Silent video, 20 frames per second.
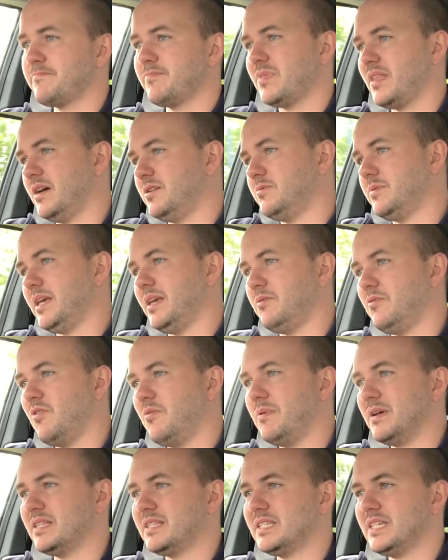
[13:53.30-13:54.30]
I know we keep going
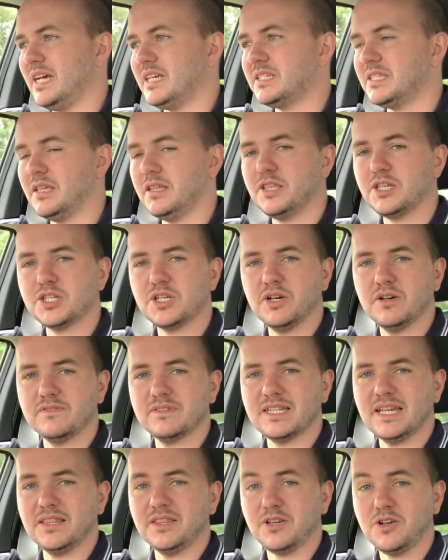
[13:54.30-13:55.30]
back to Tesla, they're sort of
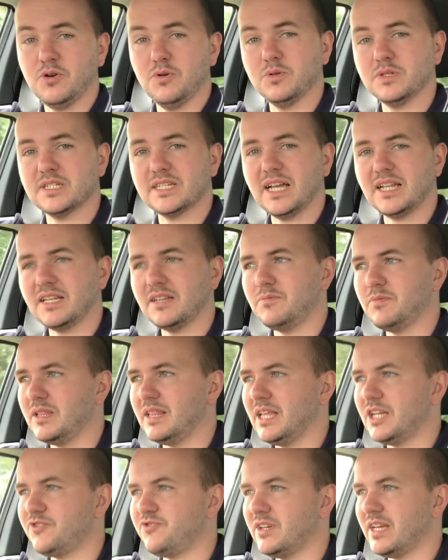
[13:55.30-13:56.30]
setting the gold standard with
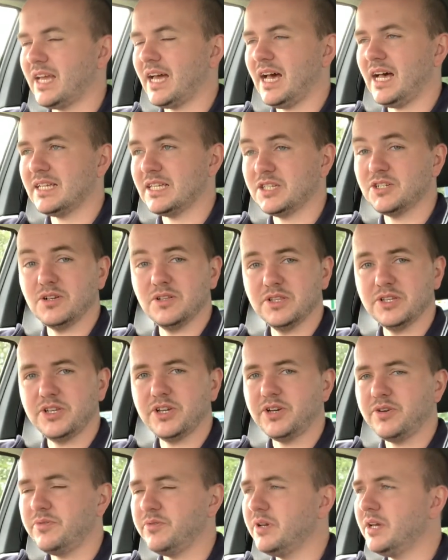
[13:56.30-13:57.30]
electric cars, that's all they
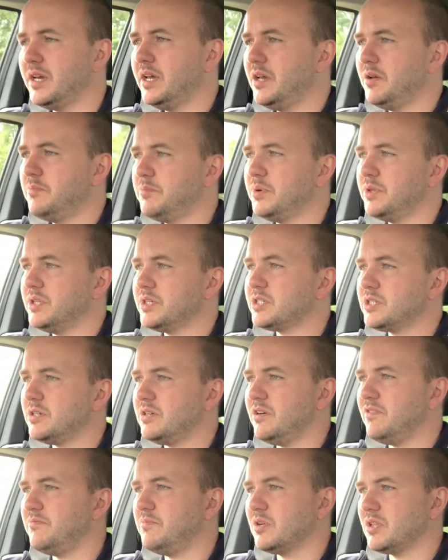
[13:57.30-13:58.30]
do. But the
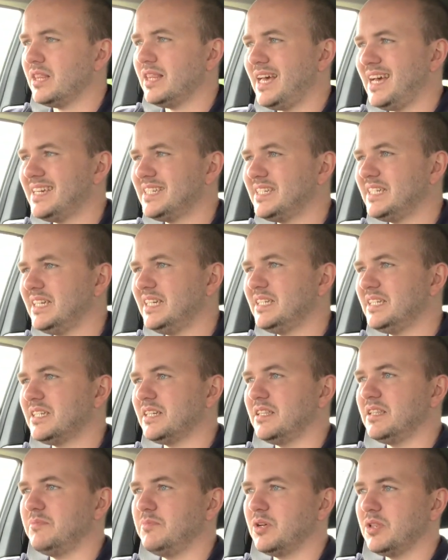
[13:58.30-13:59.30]
sort of Model S's
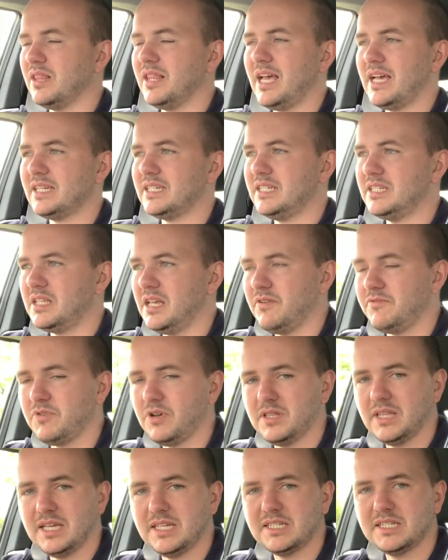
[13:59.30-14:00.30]
and the Model X's that have
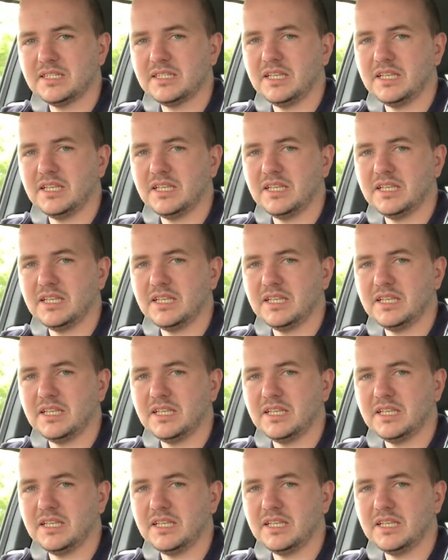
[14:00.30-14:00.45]
got this